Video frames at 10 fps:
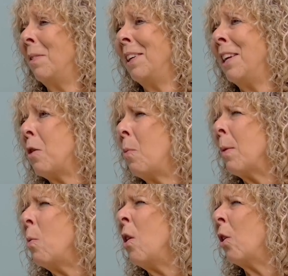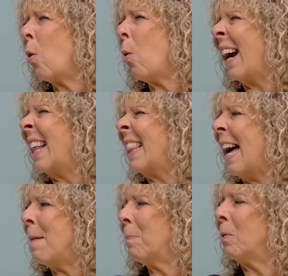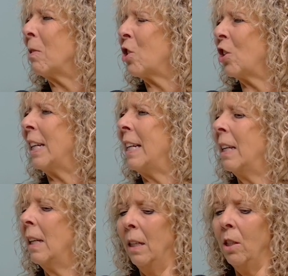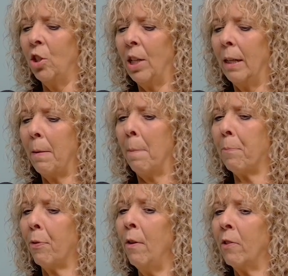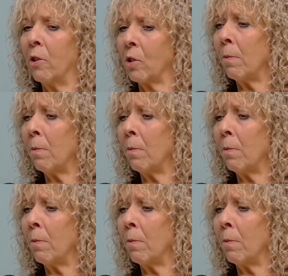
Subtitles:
We weren't quite there, but she approved us